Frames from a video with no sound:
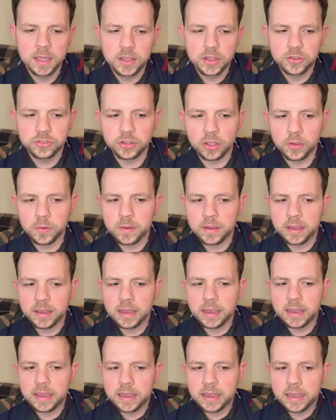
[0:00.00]
So,
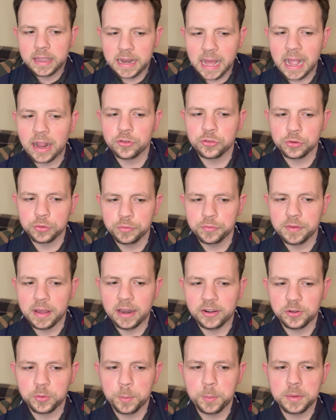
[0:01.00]
in actual
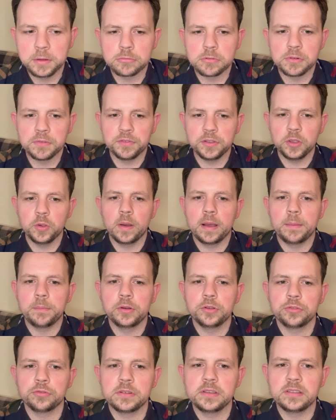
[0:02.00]
fact, when we review our
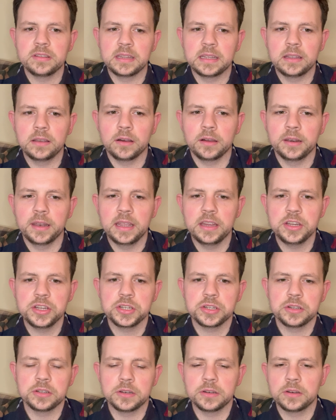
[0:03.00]
most recent
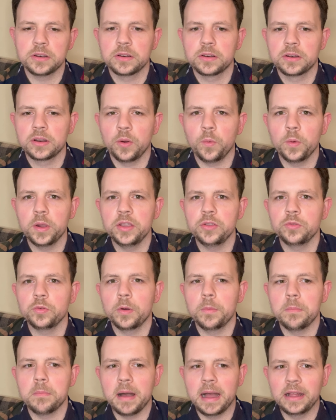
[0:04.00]
incarnation, I want you to
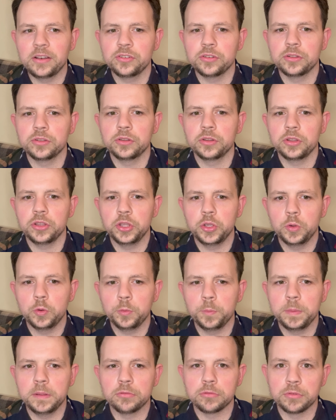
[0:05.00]
imagine that you
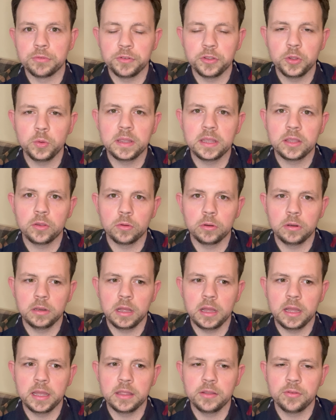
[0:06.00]
would be reviewing your
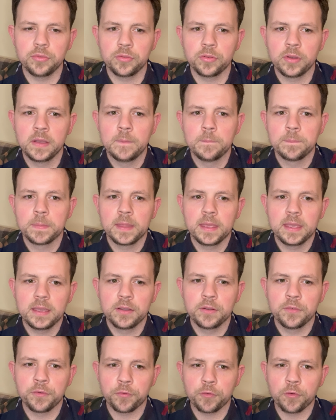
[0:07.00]
life
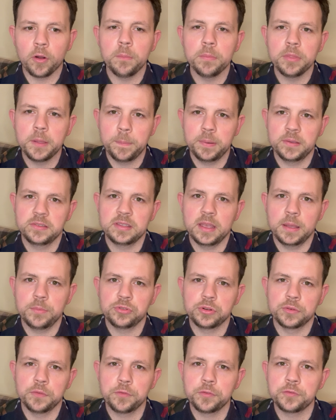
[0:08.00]
from the
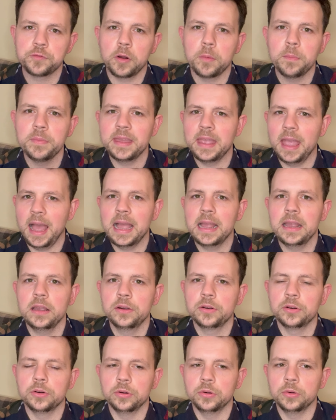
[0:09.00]
perception, from the
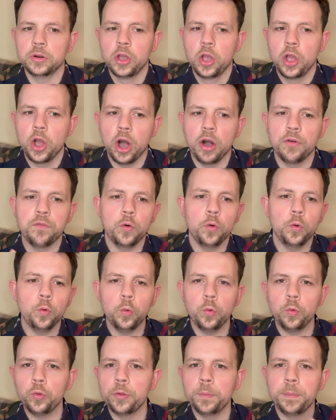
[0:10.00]
angle of
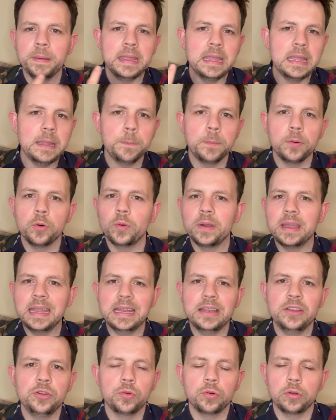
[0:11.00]
all the people
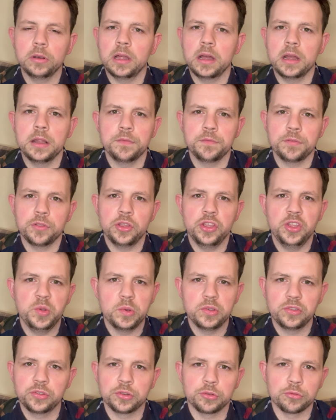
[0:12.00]
in your life that you were
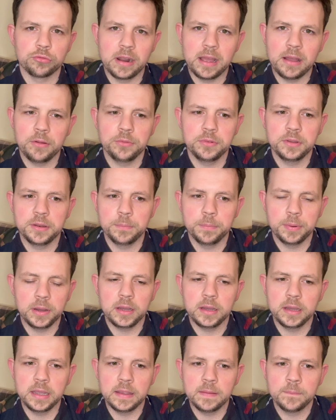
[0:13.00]
surrounded
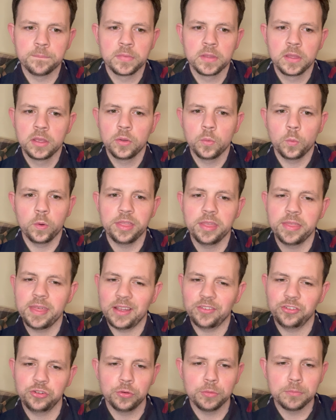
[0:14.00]
by, whether
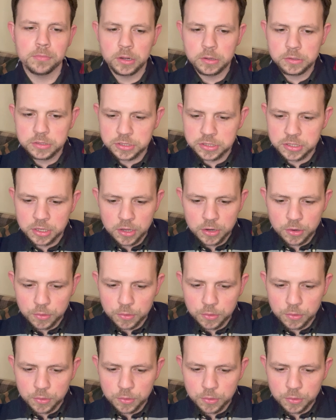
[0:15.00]
that's your most